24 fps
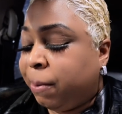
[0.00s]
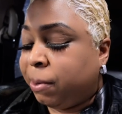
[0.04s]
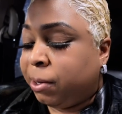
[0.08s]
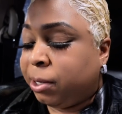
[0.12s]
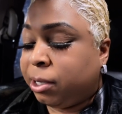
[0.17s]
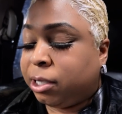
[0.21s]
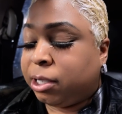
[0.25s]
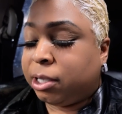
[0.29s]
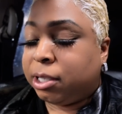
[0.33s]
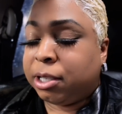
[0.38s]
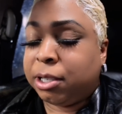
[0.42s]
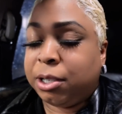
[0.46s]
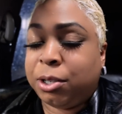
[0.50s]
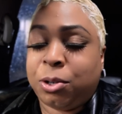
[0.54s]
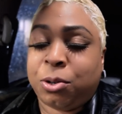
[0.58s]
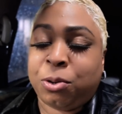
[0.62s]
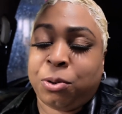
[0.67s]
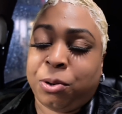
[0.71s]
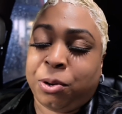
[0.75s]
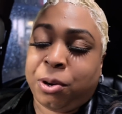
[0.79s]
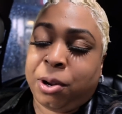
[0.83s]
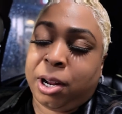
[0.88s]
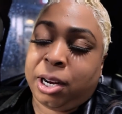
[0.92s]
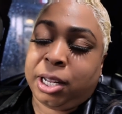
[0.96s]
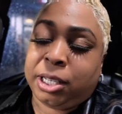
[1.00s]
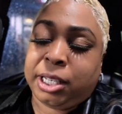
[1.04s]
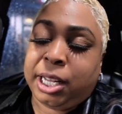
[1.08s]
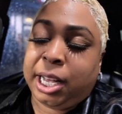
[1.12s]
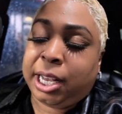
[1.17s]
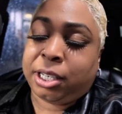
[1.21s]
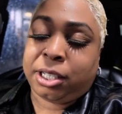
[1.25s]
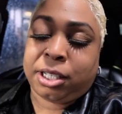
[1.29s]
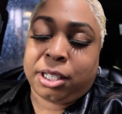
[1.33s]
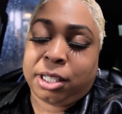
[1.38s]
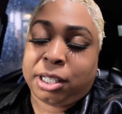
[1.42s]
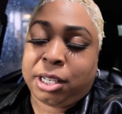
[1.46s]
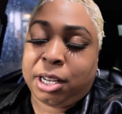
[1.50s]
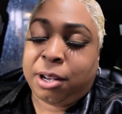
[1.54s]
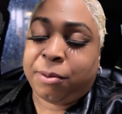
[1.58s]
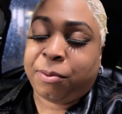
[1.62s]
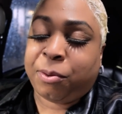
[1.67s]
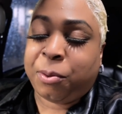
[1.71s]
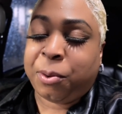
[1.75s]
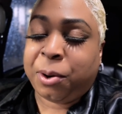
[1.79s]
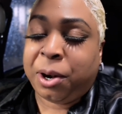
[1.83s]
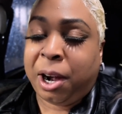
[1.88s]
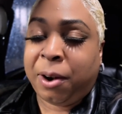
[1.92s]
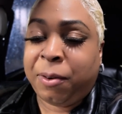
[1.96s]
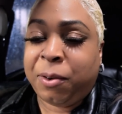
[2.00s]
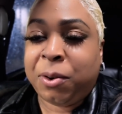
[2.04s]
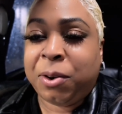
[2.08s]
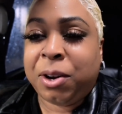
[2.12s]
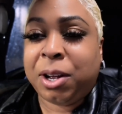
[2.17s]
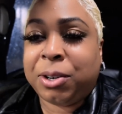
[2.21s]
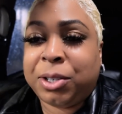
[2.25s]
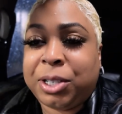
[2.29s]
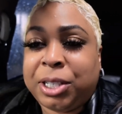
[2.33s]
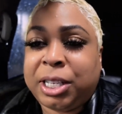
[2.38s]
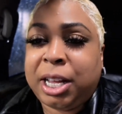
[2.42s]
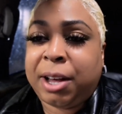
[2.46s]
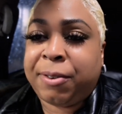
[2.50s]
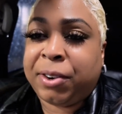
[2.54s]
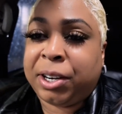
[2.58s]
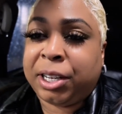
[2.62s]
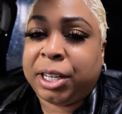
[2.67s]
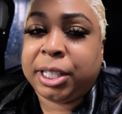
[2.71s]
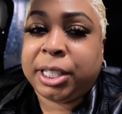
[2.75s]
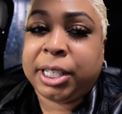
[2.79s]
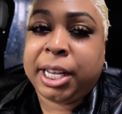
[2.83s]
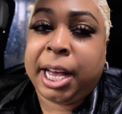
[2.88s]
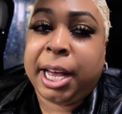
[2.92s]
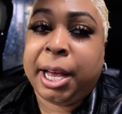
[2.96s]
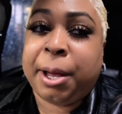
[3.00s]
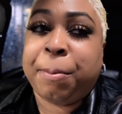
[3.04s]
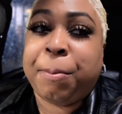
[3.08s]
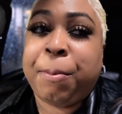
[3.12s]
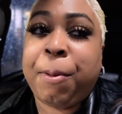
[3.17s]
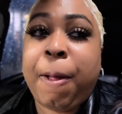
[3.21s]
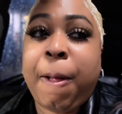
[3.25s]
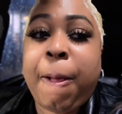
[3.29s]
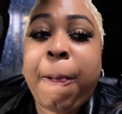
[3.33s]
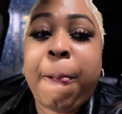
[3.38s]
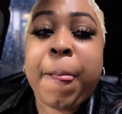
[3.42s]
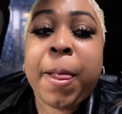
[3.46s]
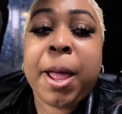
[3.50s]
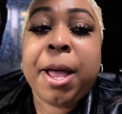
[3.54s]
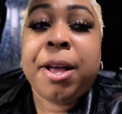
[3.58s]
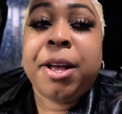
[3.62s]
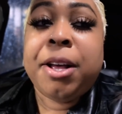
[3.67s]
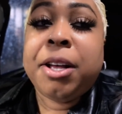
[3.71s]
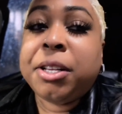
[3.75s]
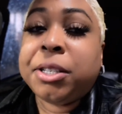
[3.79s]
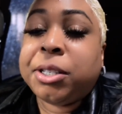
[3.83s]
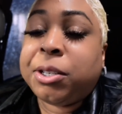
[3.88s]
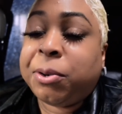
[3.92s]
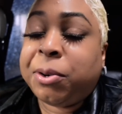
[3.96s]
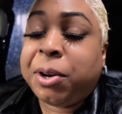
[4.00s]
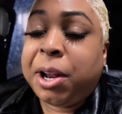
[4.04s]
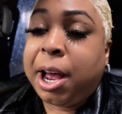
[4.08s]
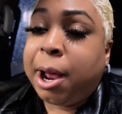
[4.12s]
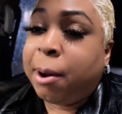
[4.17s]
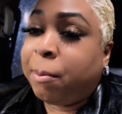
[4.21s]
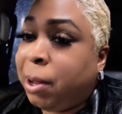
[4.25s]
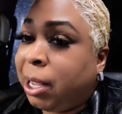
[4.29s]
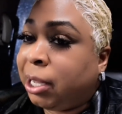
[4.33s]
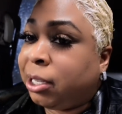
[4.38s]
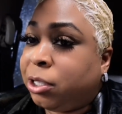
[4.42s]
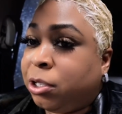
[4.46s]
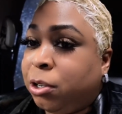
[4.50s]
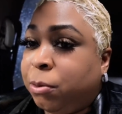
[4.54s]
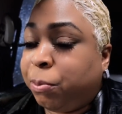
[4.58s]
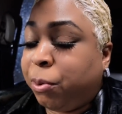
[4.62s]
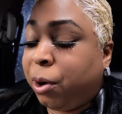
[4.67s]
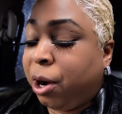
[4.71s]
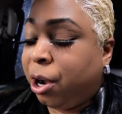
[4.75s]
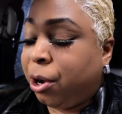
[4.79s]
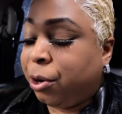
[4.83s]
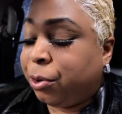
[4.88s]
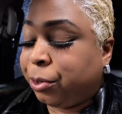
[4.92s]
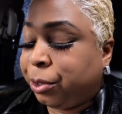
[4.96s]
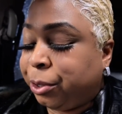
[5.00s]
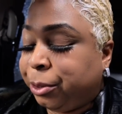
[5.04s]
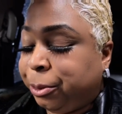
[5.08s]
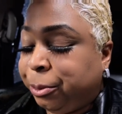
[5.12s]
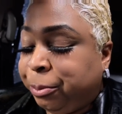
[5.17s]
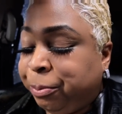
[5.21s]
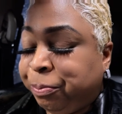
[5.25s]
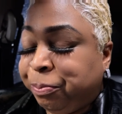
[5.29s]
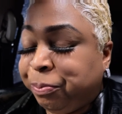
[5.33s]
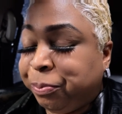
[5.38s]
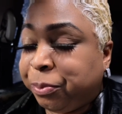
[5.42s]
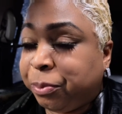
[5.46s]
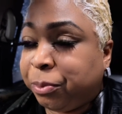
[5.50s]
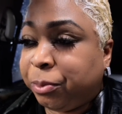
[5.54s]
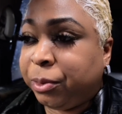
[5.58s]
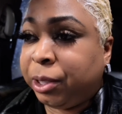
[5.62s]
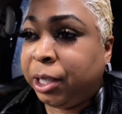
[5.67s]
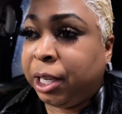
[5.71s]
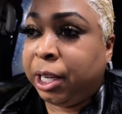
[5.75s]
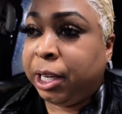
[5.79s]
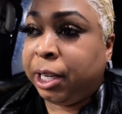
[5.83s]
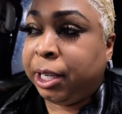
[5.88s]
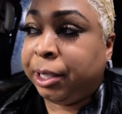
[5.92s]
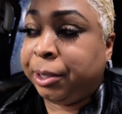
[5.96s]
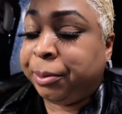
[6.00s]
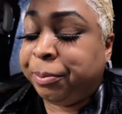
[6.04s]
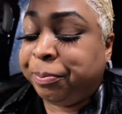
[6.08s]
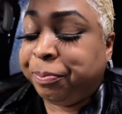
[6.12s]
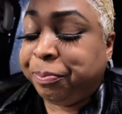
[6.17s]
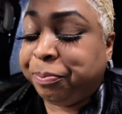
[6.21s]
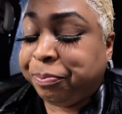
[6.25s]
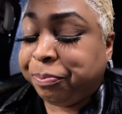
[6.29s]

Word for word: was doing all this extra stuff, whatever, you know, just having a good time. So now I'm like super hungry and